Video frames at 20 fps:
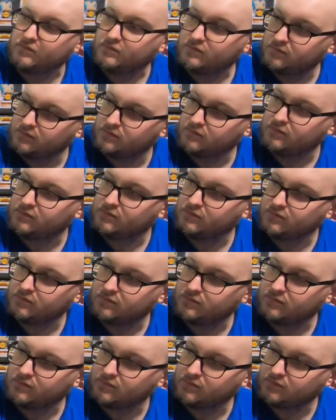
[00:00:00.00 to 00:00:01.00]

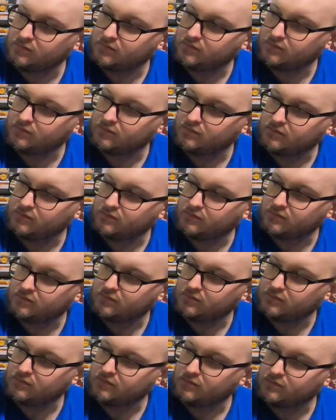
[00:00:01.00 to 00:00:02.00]

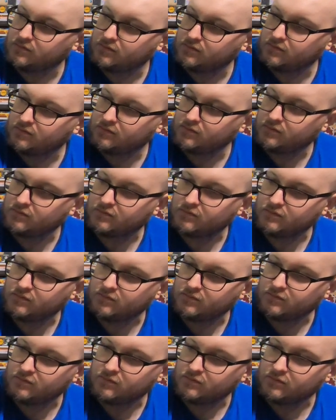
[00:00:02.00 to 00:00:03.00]

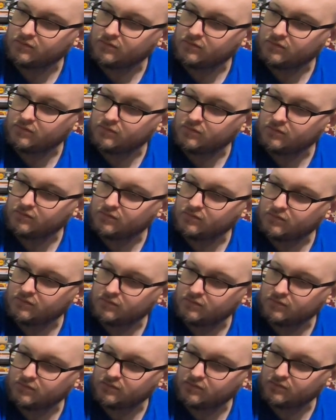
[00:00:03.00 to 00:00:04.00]

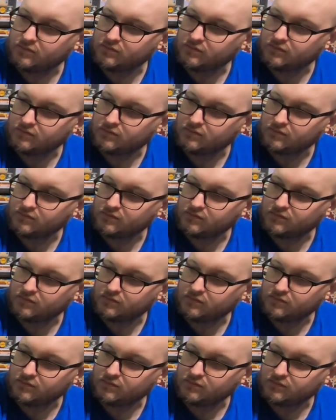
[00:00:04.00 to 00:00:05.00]

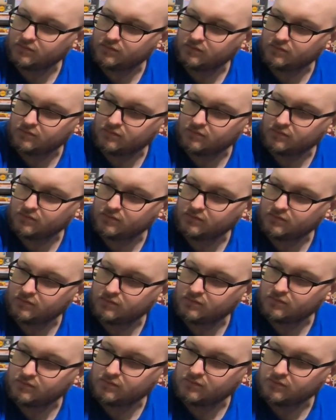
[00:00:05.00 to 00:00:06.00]

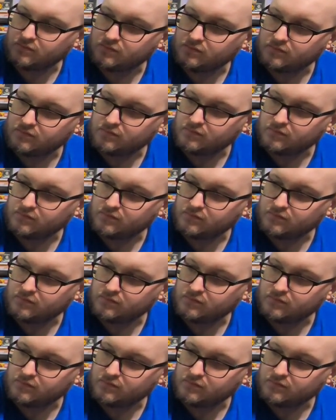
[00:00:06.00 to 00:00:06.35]
[no speech]